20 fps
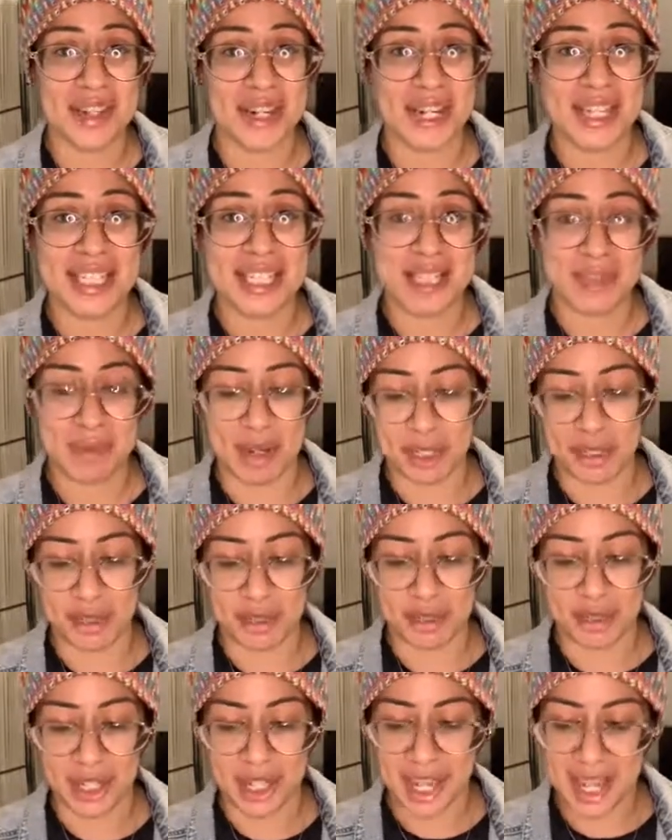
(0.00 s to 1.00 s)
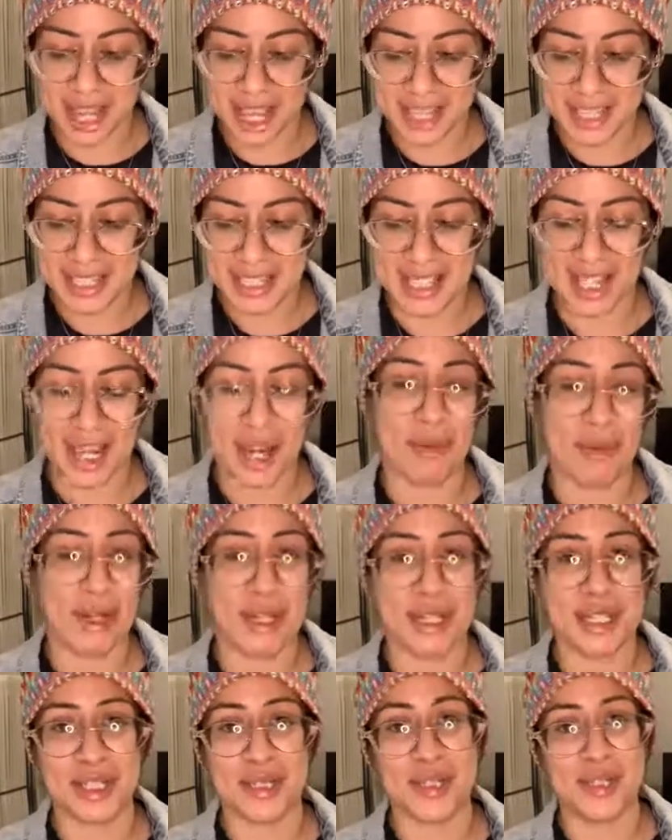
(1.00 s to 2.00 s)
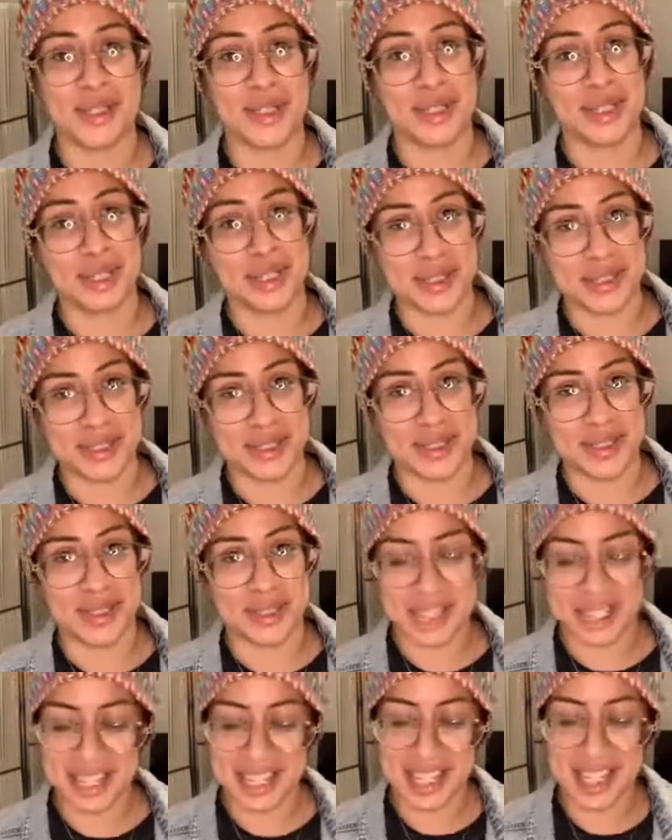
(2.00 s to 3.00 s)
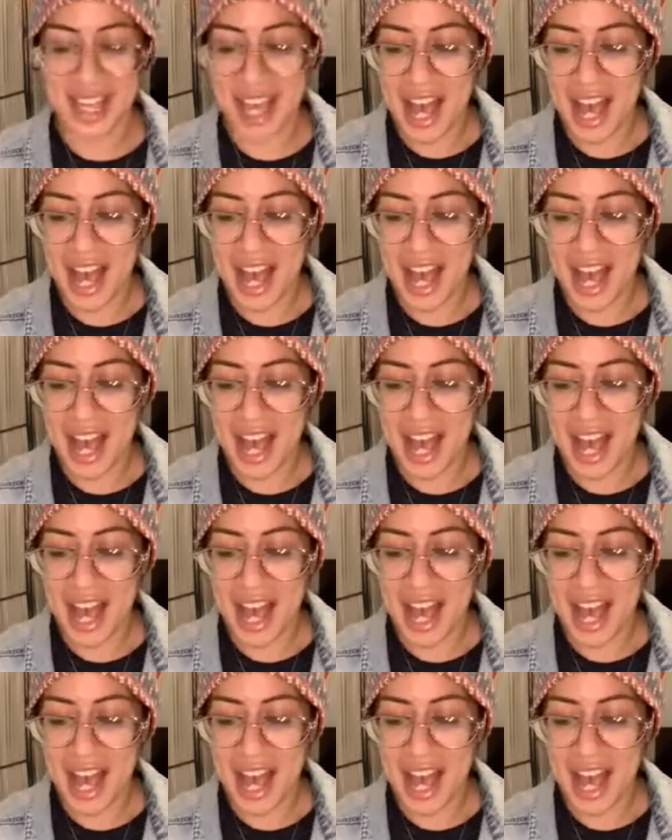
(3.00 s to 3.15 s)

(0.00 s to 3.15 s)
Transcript: very special guest that I want to introduce.